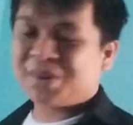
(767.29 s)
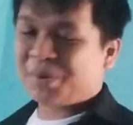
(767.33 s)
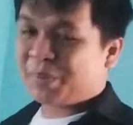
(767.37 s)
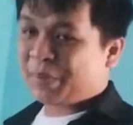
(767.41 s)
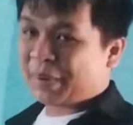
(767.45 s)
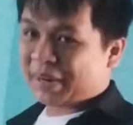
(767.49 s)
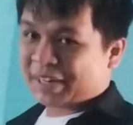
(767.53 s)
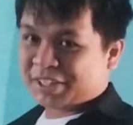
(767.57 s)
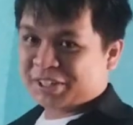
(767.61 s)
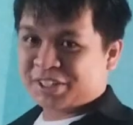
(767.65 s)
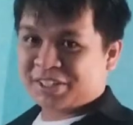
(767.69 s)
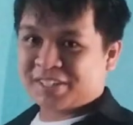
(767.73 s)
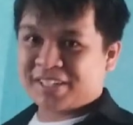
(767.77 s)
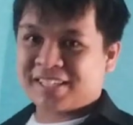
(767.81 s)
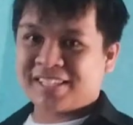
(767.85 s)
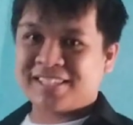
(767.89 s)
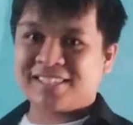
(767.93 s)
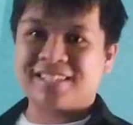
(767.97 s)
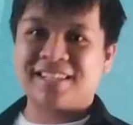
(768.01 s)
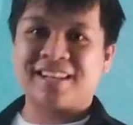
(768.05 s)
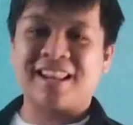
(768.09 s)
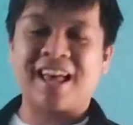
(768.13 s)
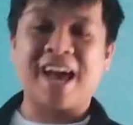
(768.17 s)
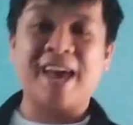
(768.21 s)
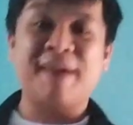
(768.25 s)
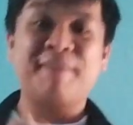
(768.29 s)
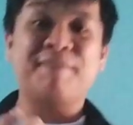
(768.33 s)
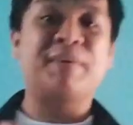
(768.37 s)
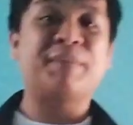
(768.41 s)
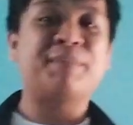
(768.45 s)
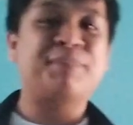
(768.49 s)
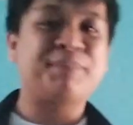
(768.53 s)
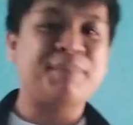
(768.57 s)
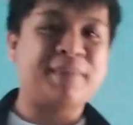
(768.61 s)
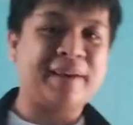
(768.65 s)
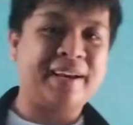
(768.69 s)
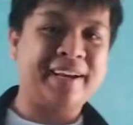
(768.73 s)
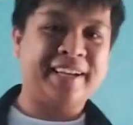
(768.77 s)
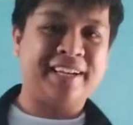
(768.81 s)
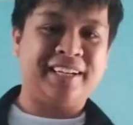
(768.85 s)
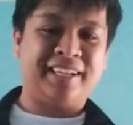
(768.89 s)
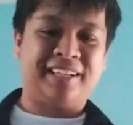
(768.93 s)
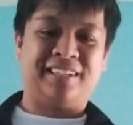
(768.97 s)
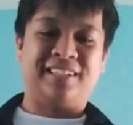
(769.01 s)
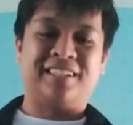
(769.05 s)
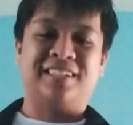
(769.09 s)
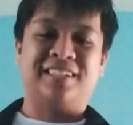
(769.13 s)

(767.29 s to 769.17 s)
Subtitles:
questions that I prepared.